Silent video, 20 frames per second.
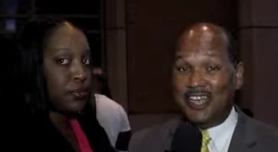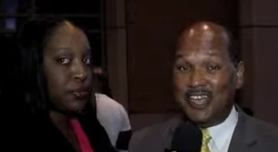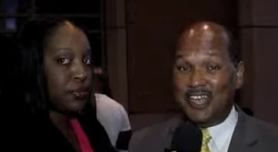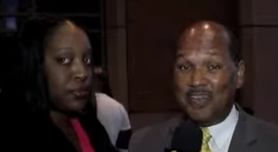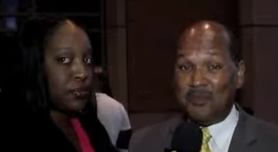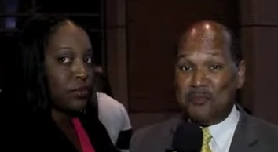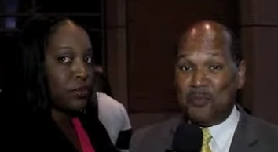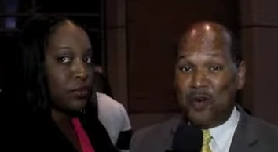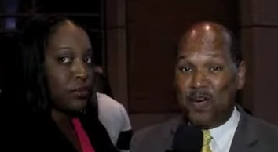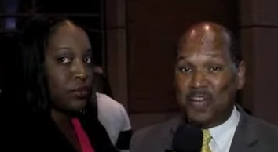
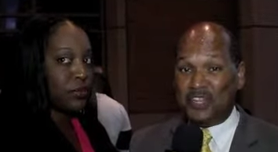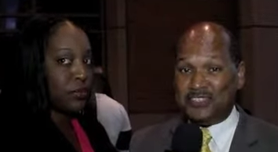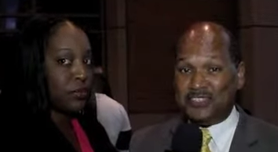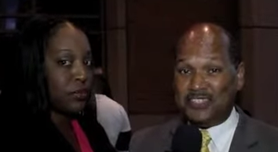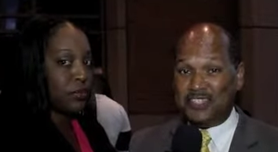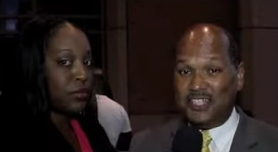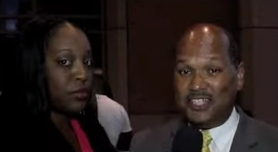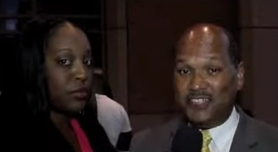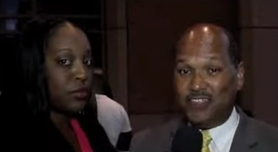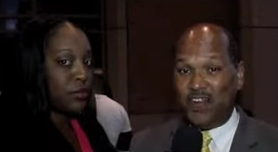Speaker 1: in
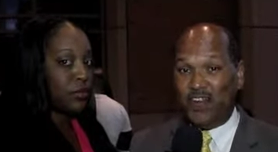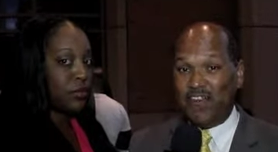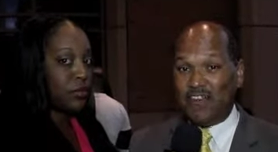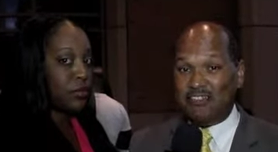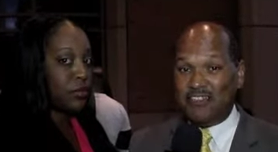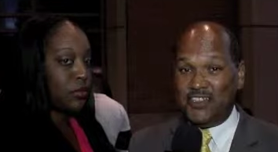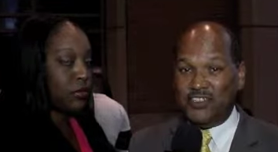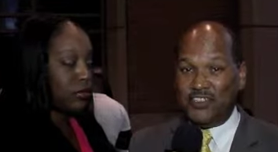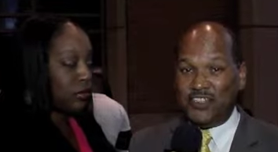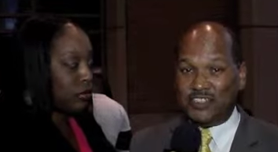Boston
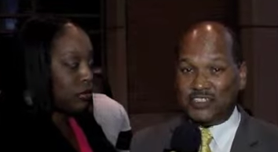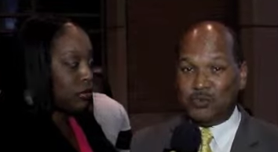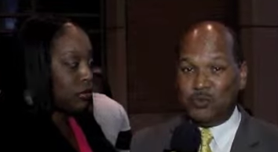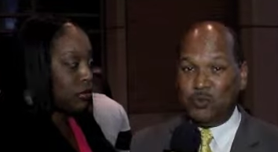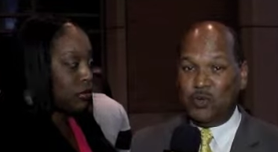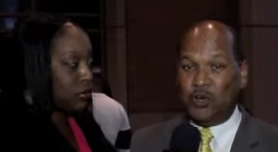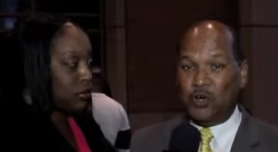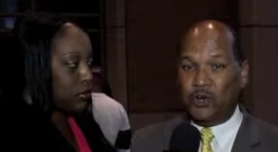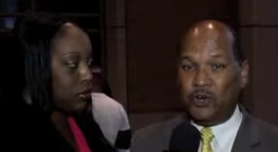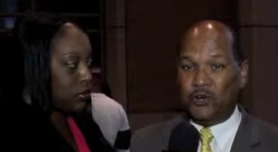or in this
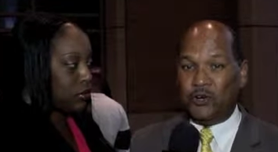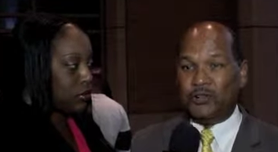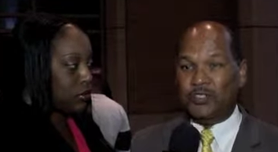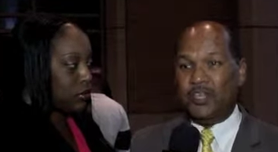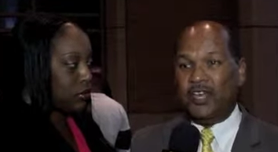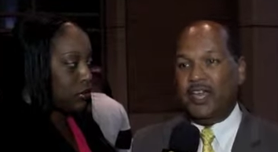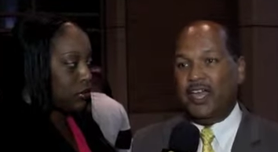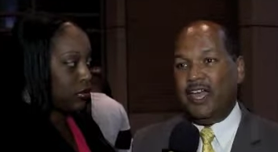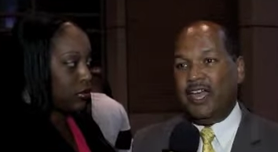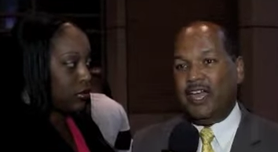world.
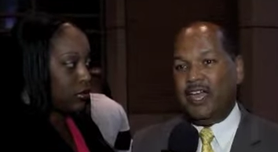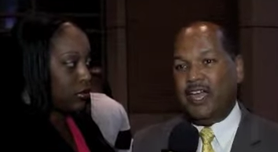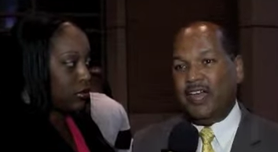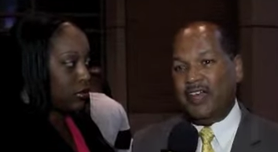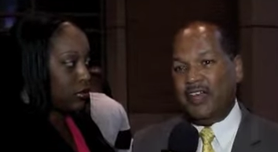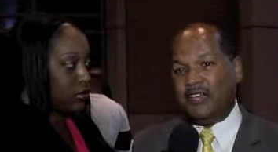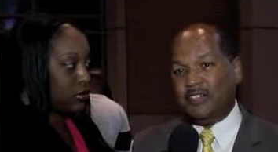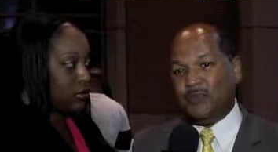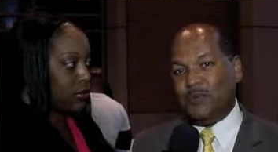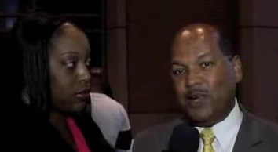
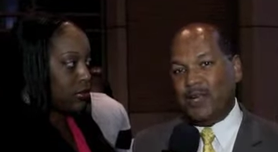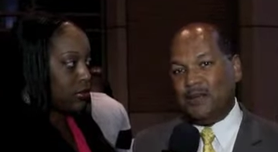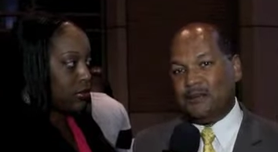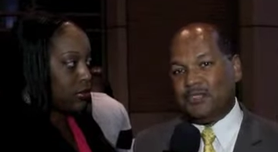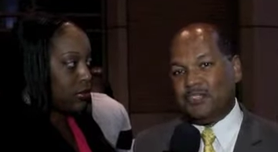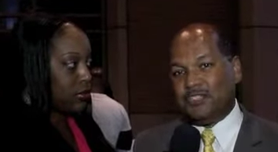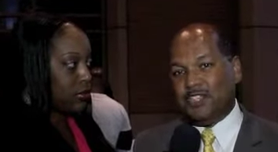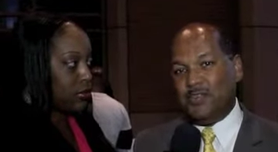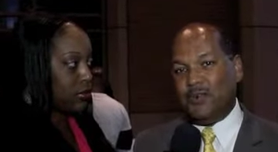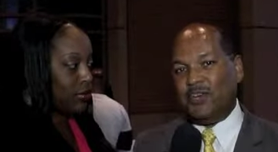And that's why I'm
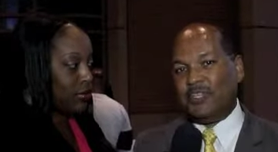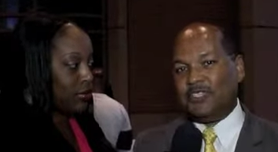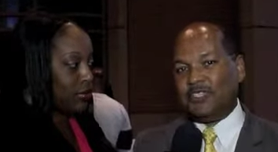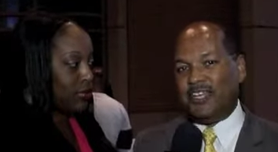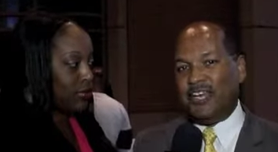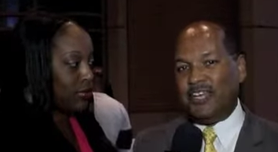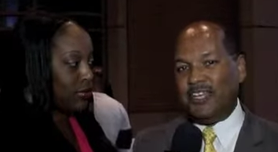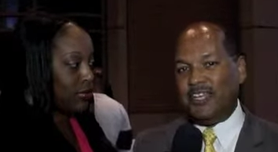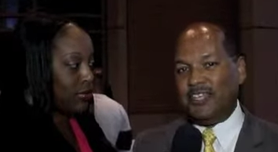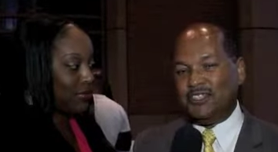so
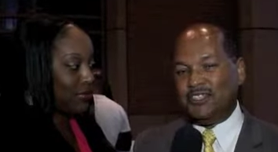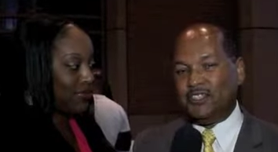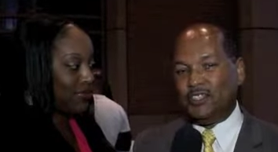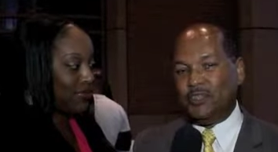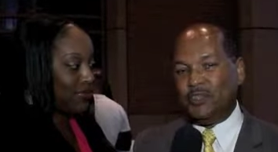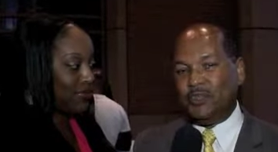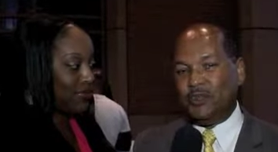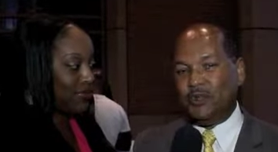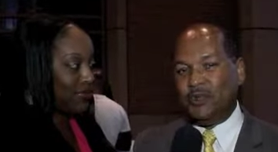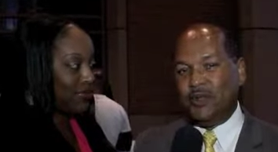excited
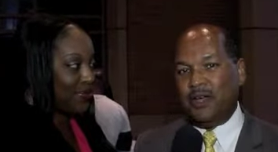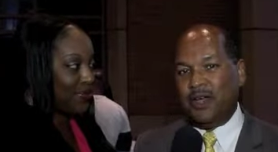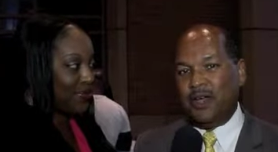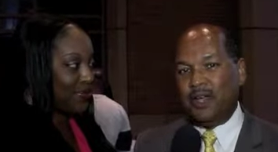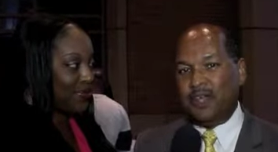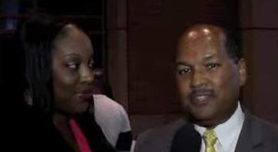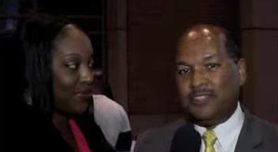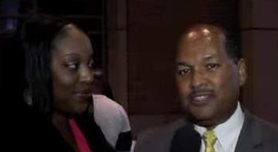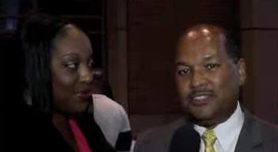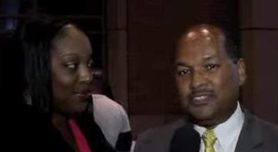to
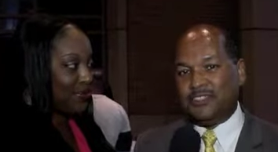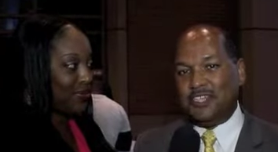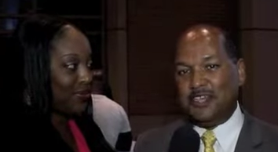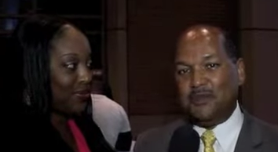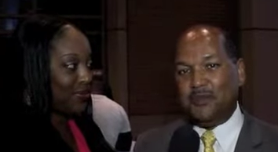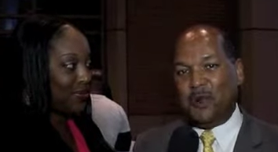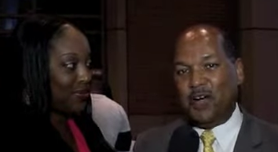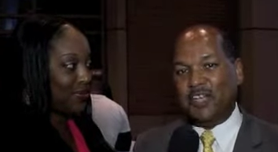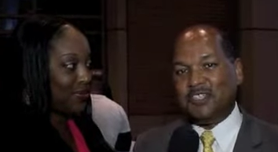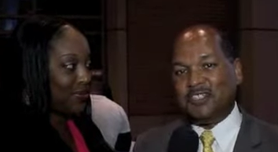see
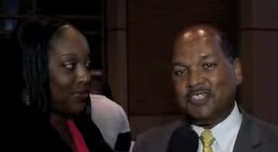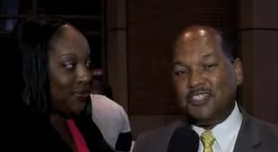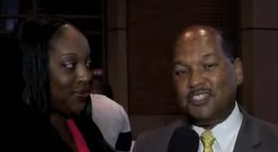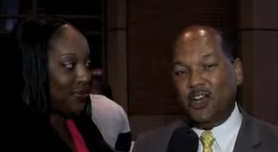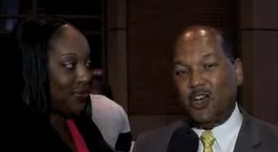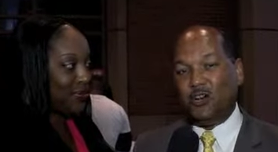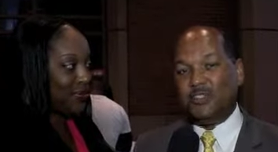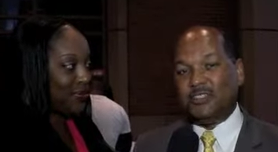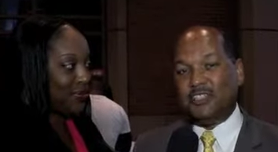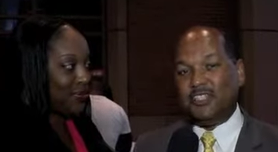Boston
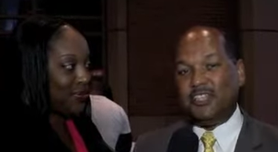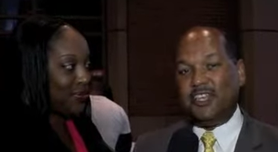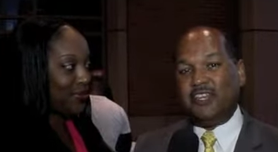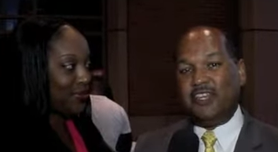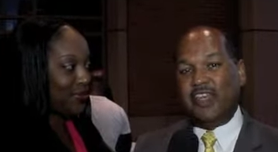hosting the